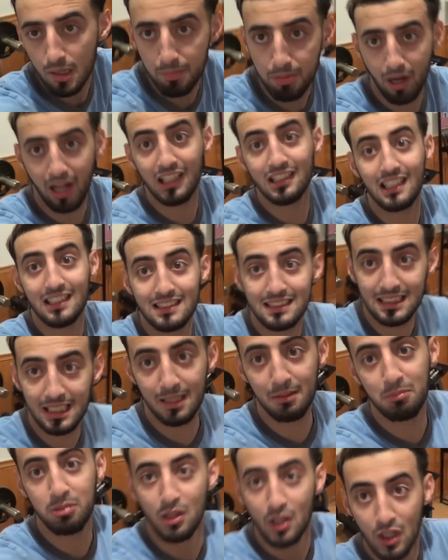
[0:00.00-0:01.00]
Project
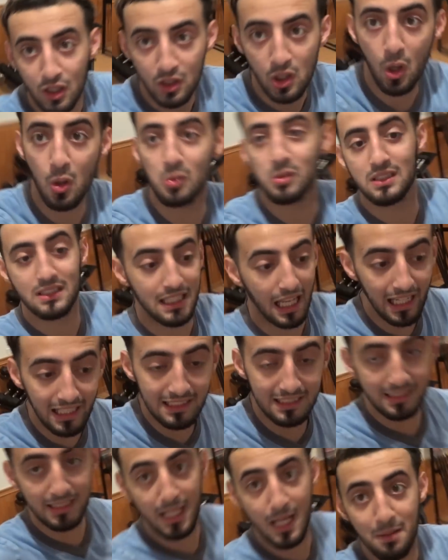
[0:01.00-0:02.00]
Slim don't stay
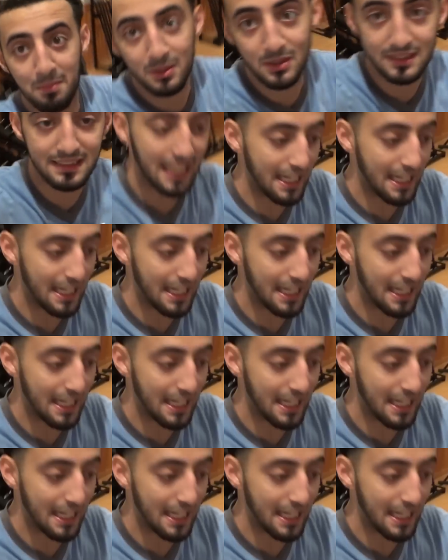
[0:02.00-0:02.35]
slim, but it's